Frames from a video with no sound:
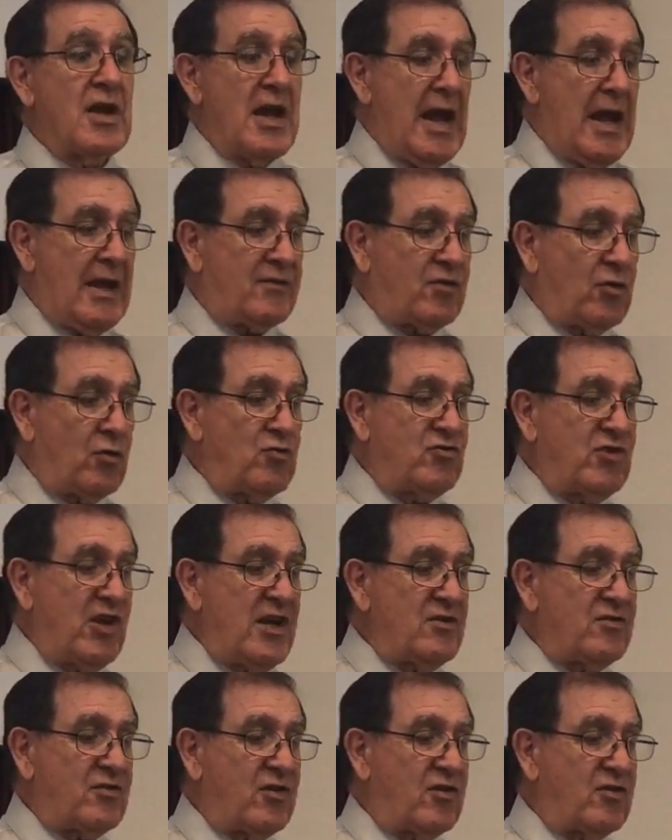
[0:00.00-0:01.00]
And so
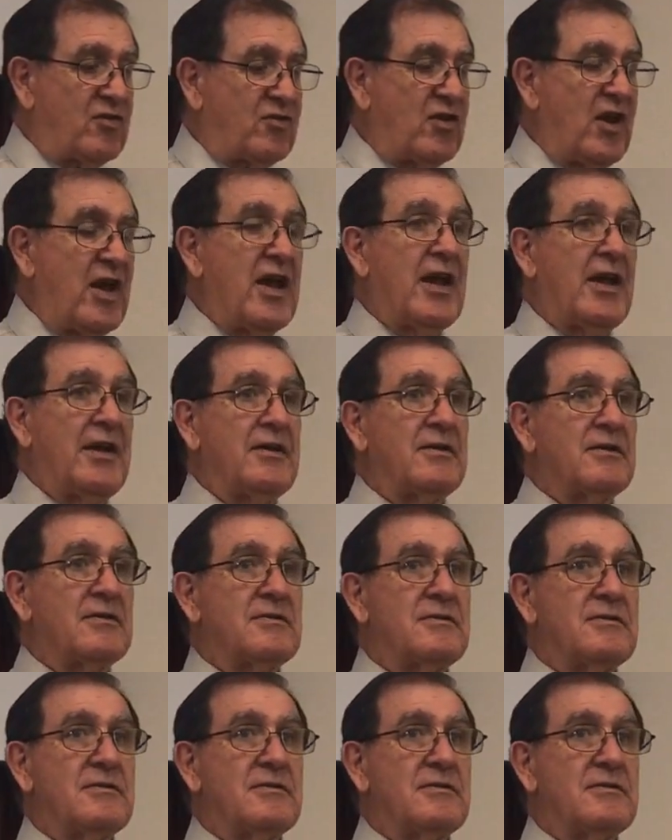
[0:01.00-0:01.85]
Jesus said,